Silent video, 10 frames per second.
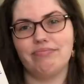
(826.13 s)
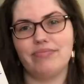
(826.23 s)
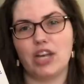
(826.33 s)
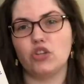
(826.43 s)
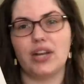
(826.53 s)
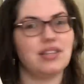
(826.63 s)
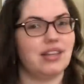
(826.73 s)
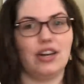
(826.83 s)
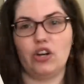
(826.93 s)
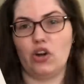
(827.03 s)
had
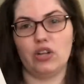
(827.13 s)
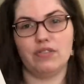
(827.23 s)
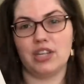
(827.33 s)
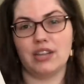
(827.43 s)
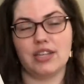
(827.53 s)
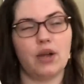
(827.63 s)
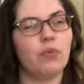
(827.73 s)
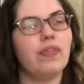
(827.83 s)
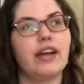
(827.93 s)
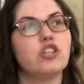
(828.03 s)
translated all of Dante.
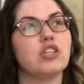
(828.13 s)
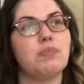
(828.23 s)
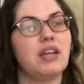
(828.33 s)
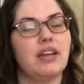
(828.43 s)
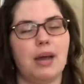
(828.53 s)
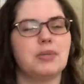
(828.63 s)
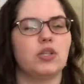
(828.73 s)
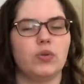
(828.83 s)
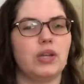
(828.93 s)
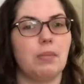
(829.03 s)
Wouldn't that just be
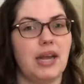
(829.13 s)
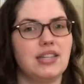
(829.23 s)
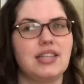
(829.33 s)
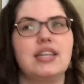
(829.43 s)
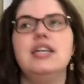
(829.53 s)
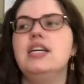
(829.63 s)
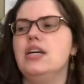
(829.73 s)
absolutely amazing?